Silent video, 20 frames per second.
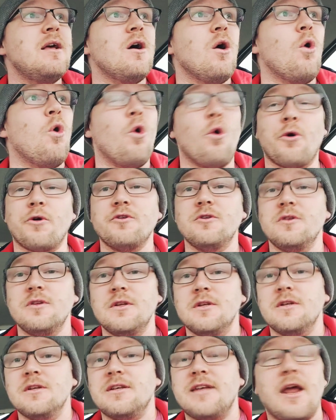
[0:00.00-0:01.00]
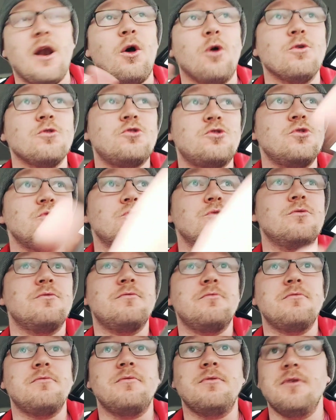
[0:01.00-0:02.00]
or hello to
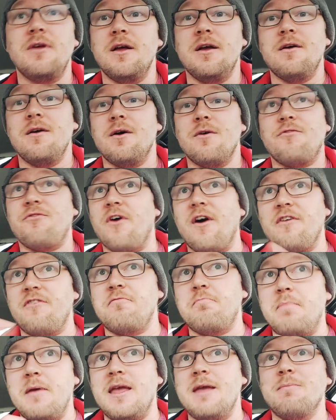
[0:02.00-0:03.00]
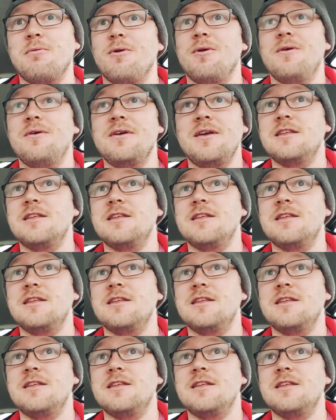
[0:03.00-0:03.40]
five people